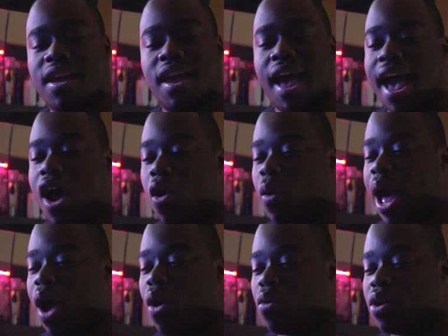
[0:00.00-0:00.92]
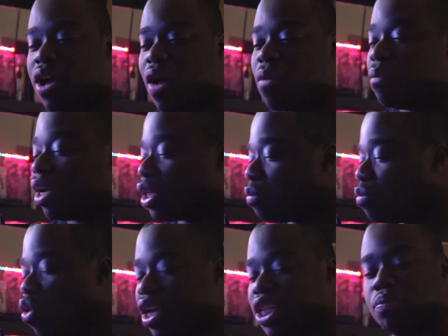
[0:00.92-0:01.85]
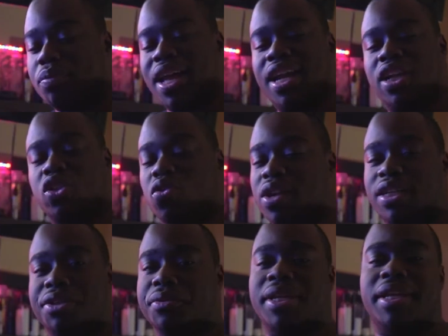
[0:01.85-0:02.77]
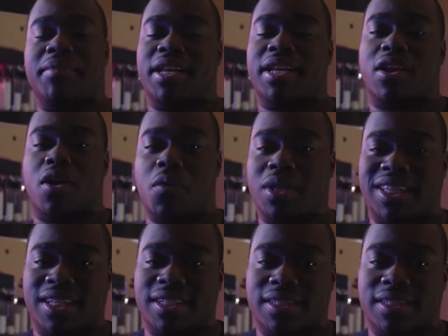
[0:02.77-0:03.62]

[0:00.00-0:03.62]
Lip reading: how much more explanatory do you need me to go with this?